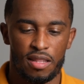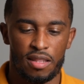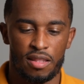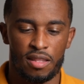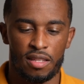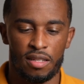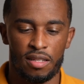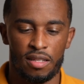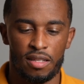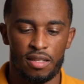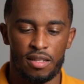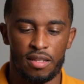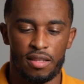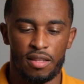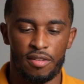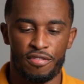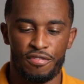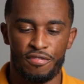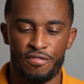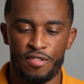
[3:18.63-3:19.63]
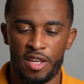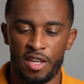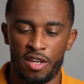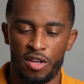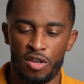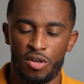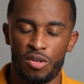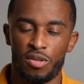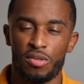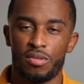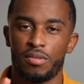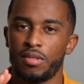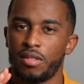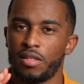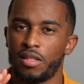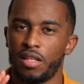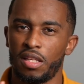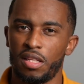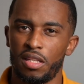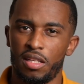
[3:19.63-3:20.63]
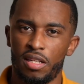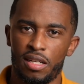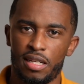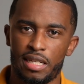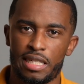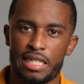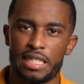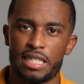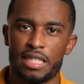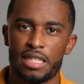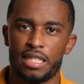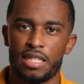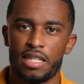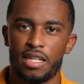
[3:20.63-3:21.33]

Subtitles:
the feel, the look,